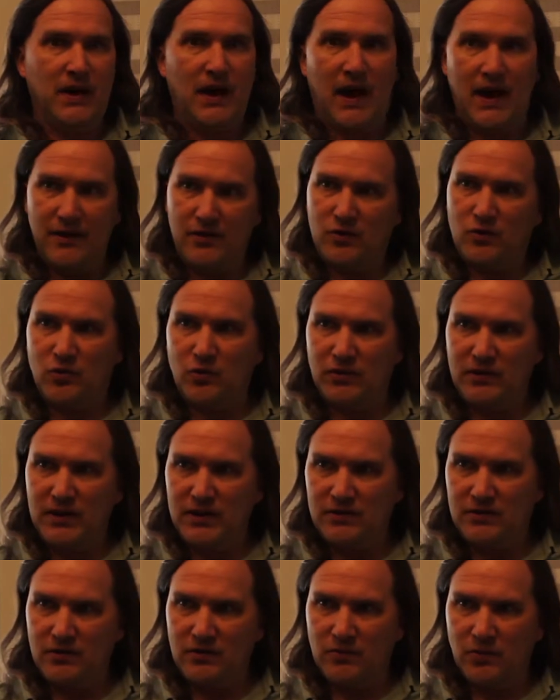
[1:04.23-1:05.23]
high school
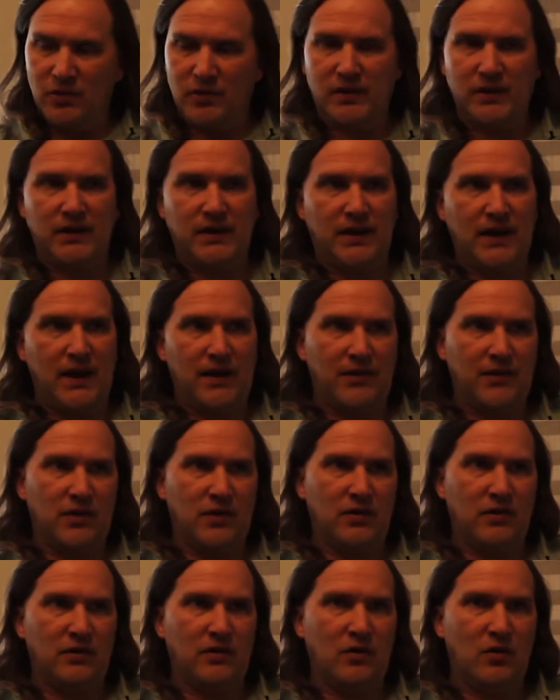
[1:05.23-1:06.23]
teachers working
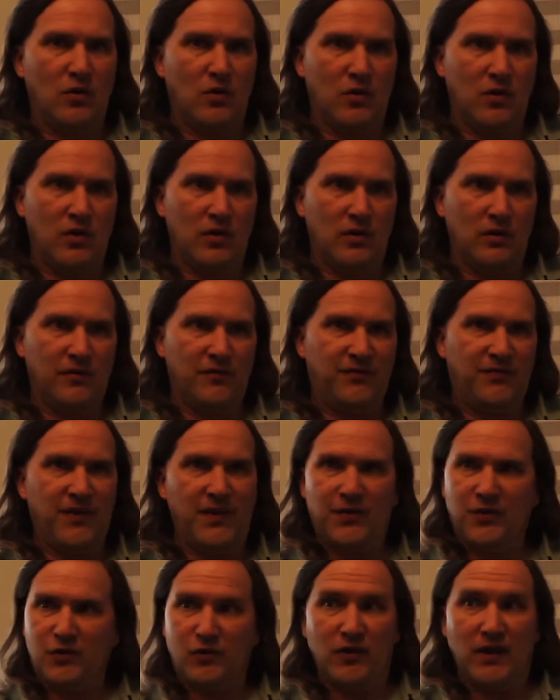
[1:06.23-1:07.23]
together or
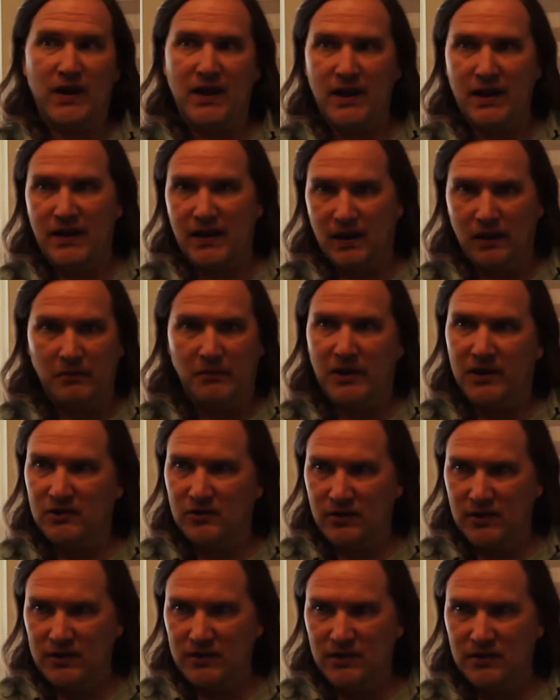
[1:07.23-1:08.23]
fifth grade
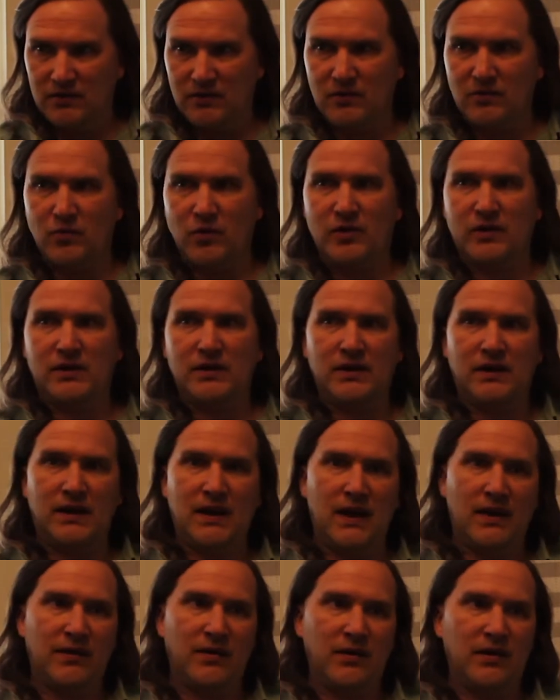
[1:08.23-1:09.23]
elementary teachers working
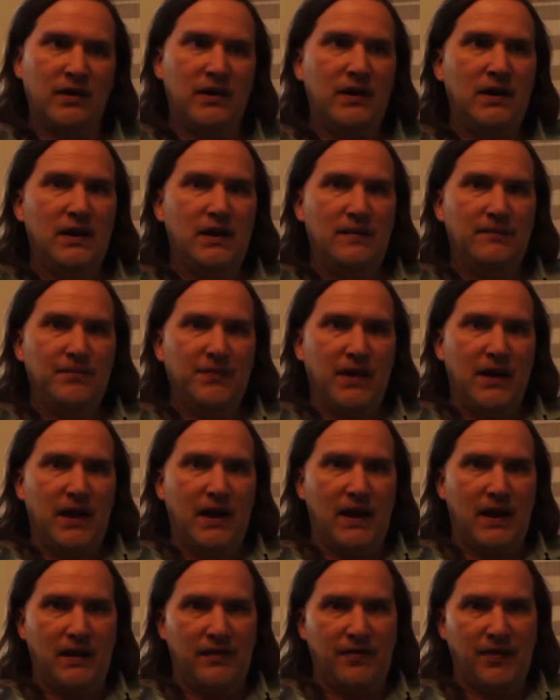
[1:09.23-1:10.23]
together.
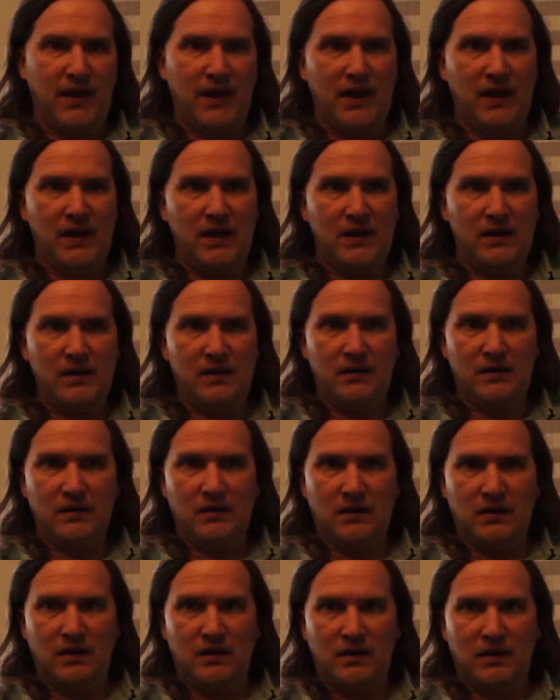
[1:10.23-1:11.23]
And they
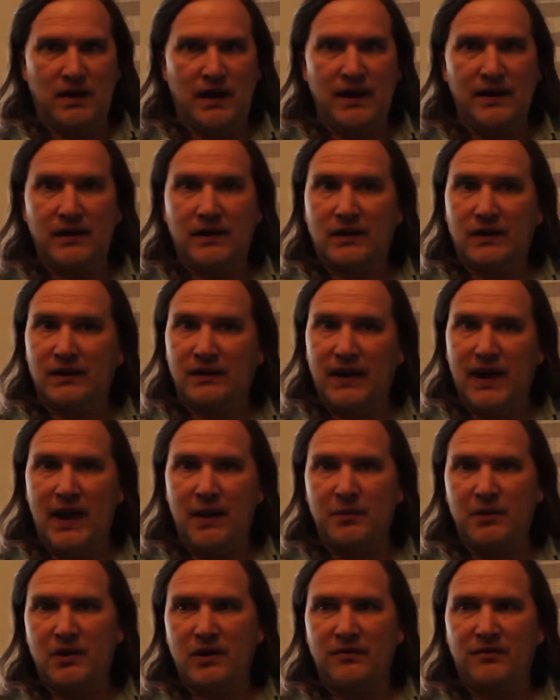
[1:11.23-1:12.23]
kind of
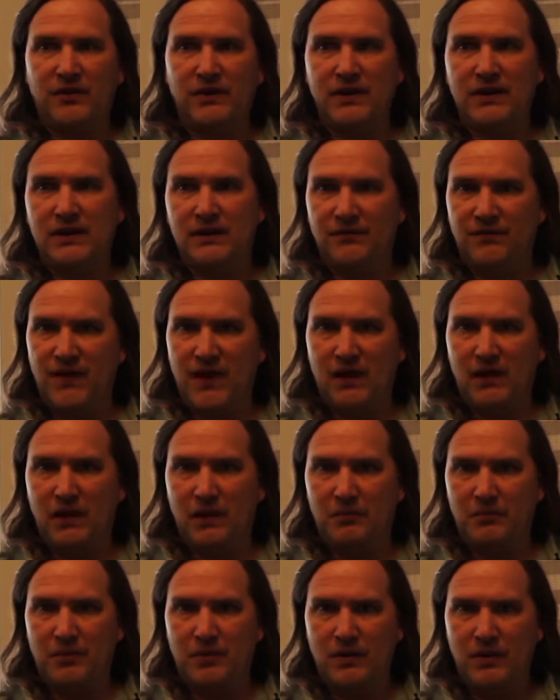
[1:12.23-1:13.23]
collaboratively
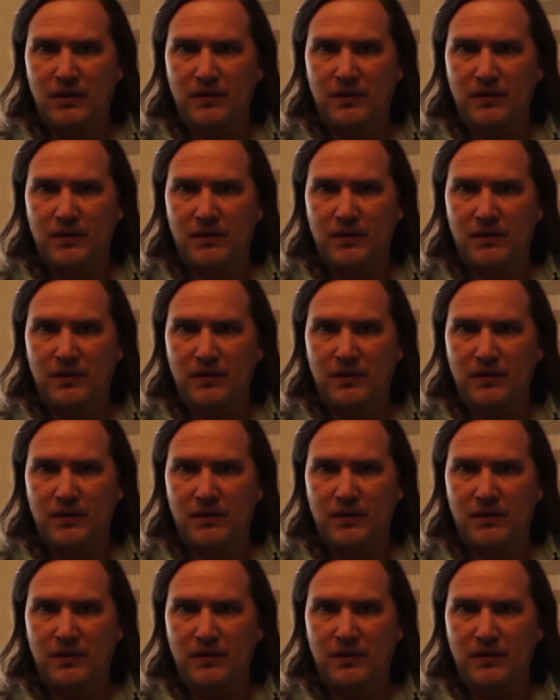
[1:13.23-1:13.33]
develop